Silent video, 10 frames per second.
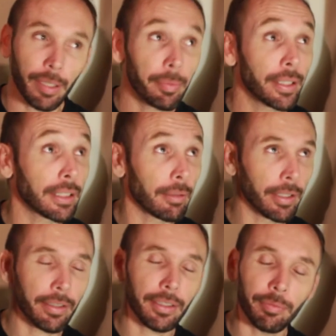when I picked up
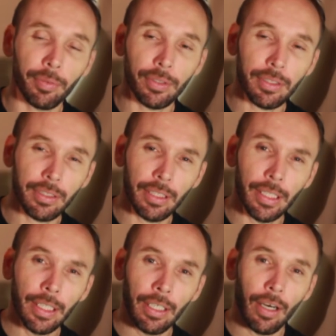Lethal Enforcers,
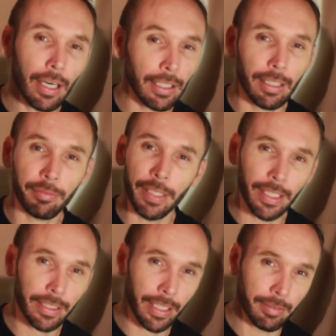I love
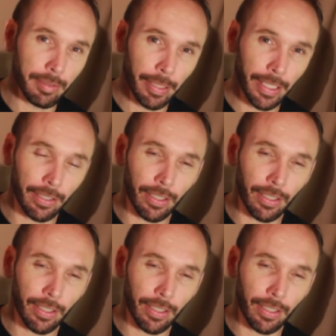gun games, man.